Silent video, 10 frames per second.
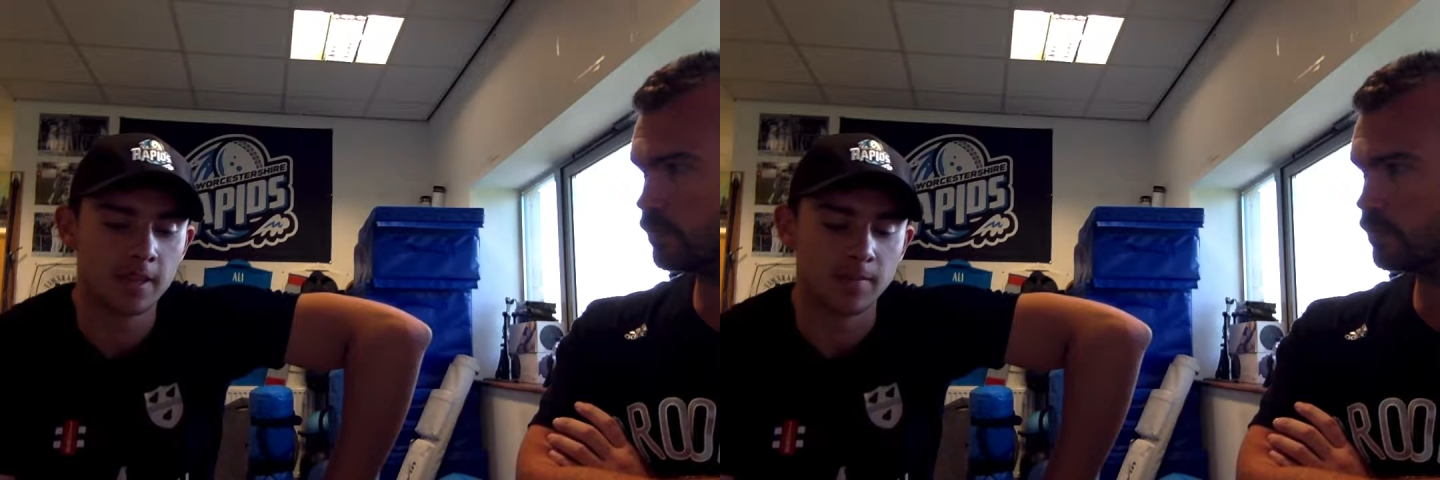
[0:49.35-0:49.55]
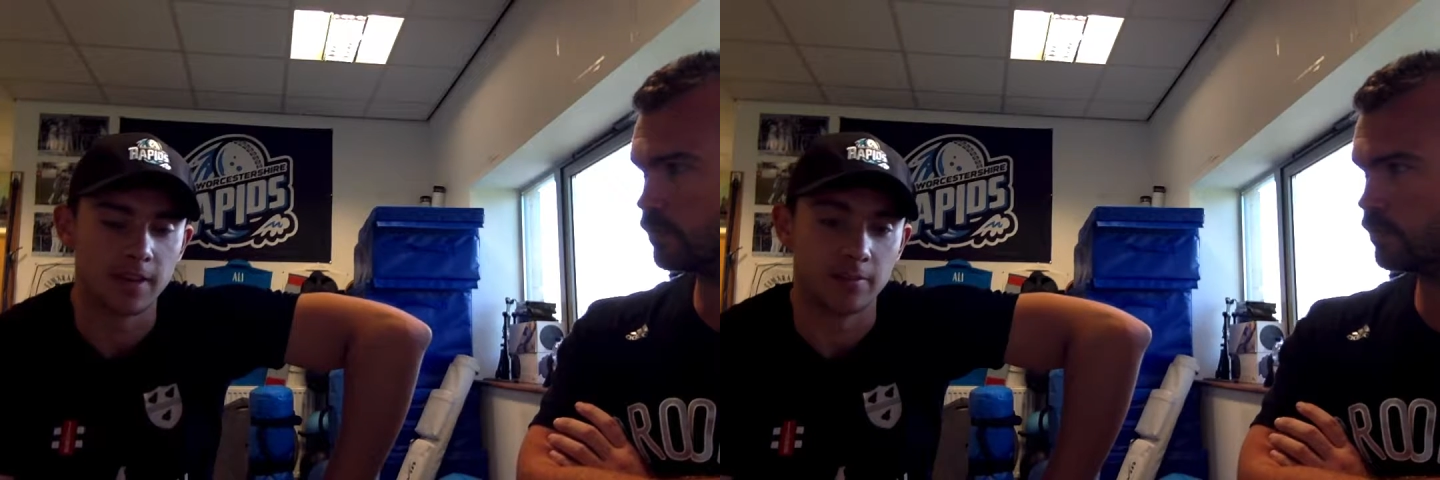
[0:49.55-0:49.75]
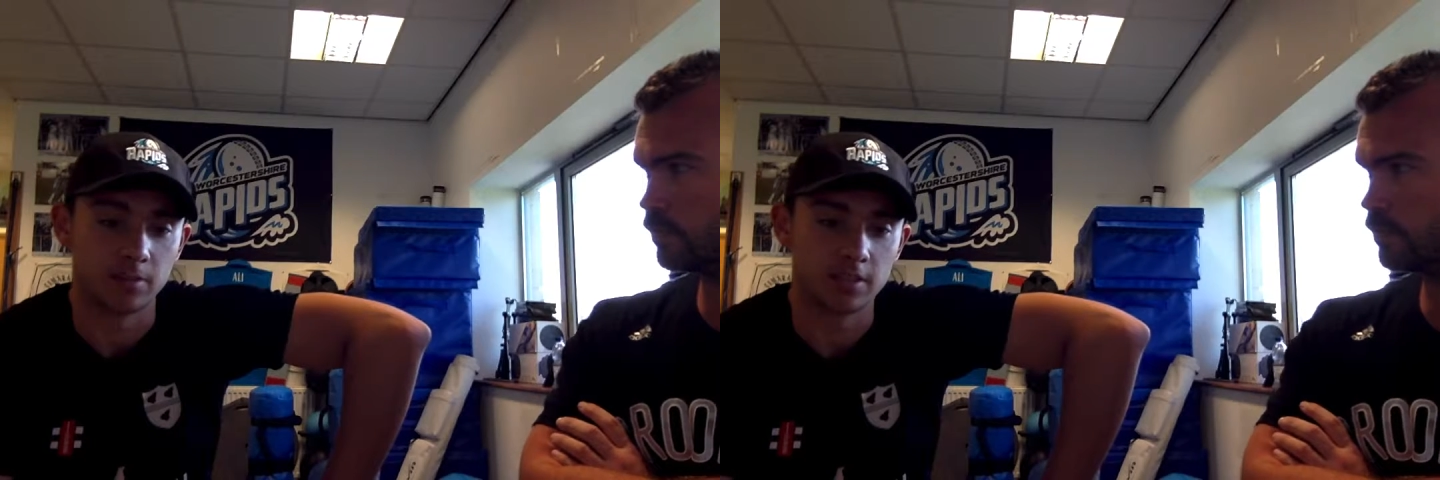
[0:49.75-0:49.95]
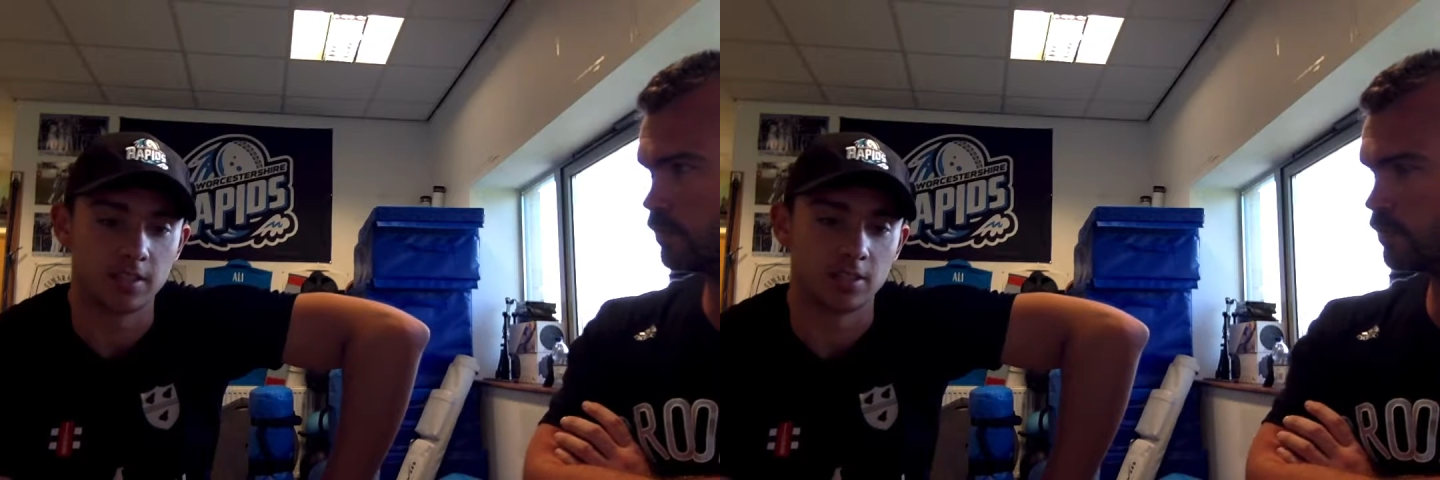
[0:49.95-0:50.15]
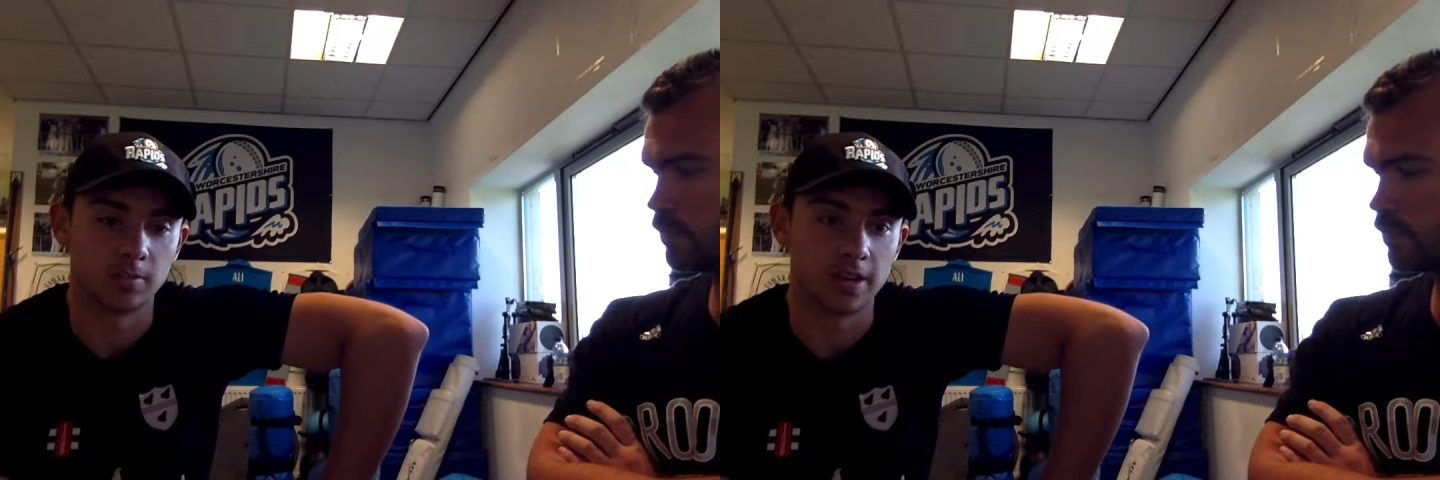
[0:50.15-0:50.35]
play for
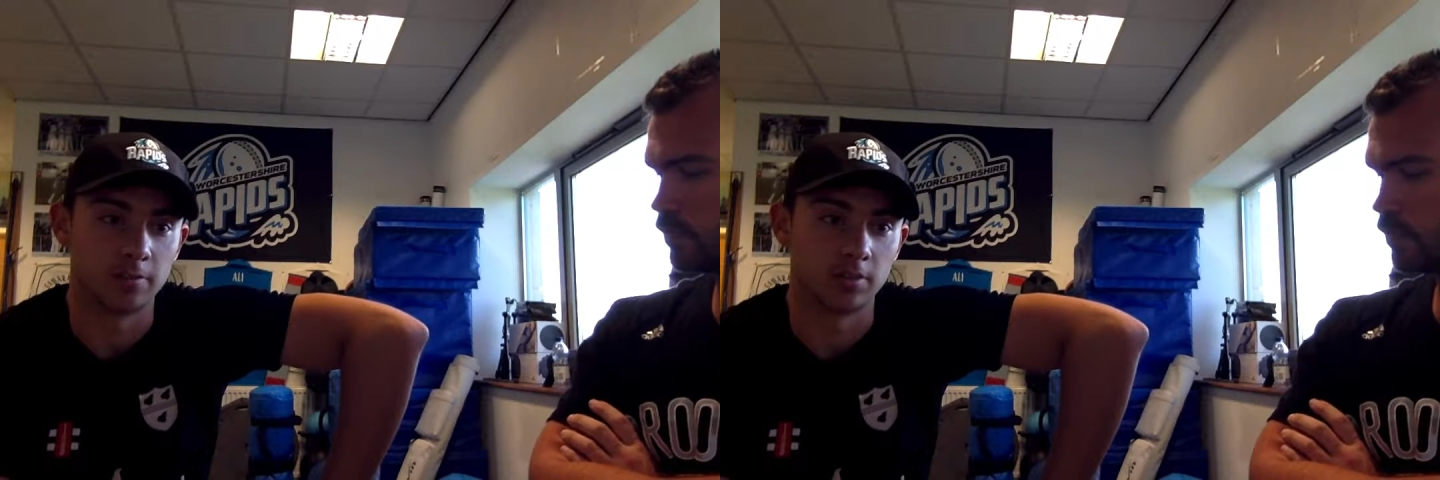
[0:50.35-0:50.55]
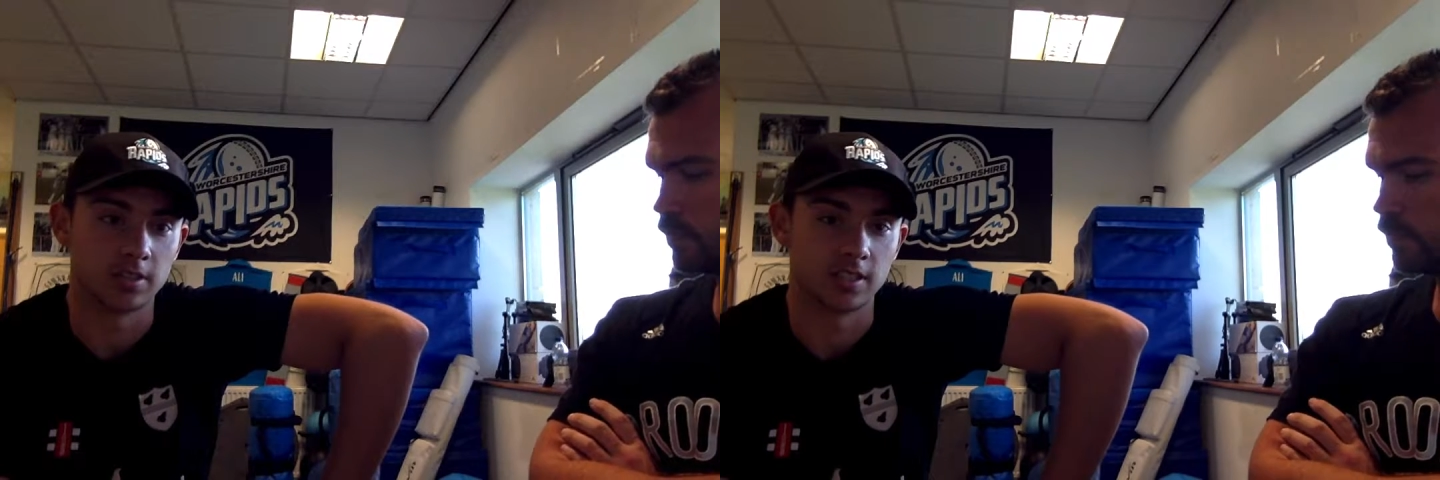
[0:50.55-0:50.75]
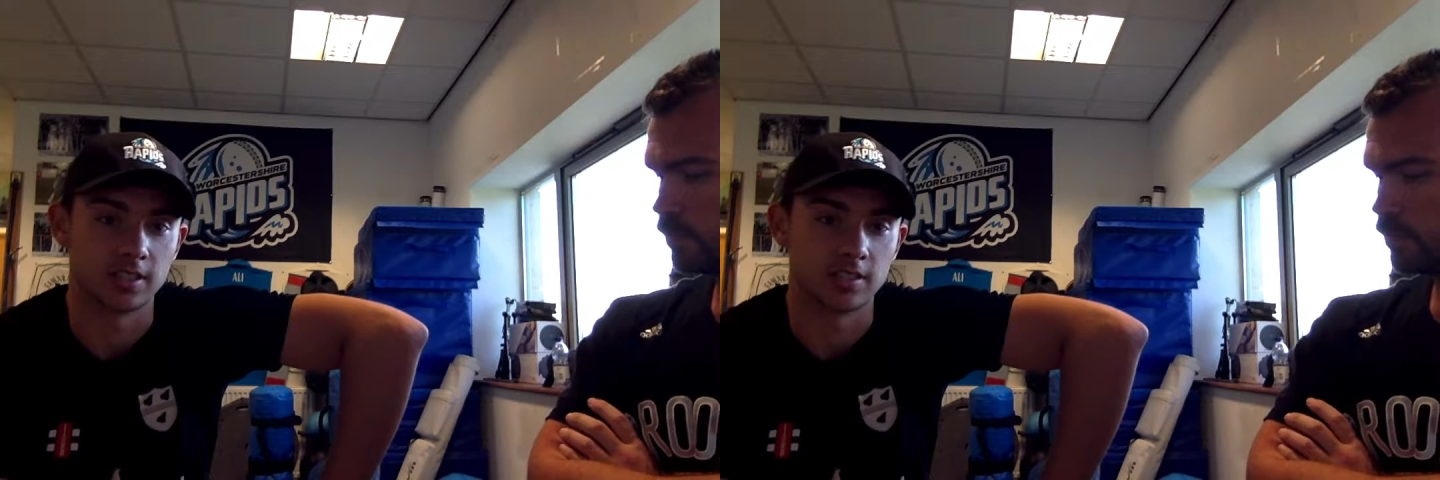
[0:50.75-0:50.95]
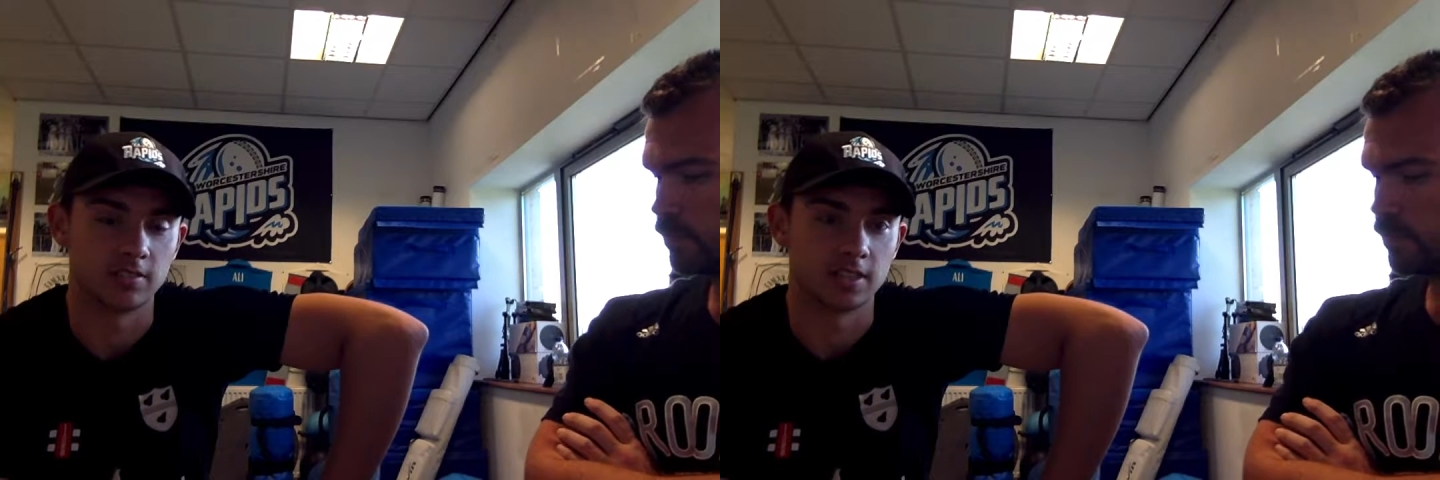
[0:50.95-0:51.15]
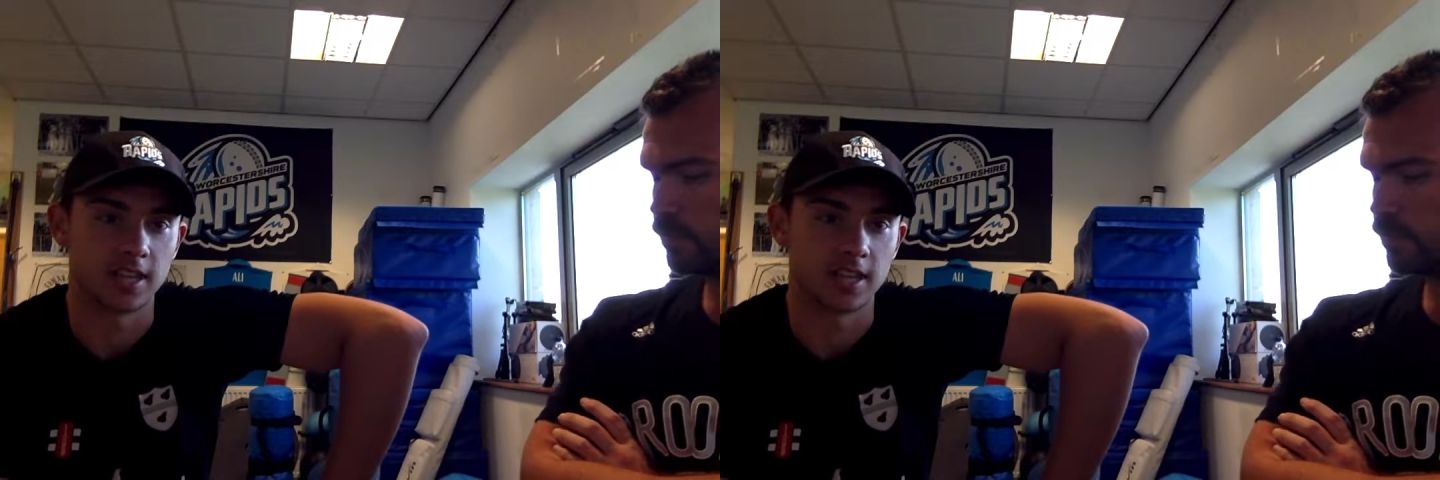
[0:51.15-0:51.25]
Worcester. So I played for Worcester since I was the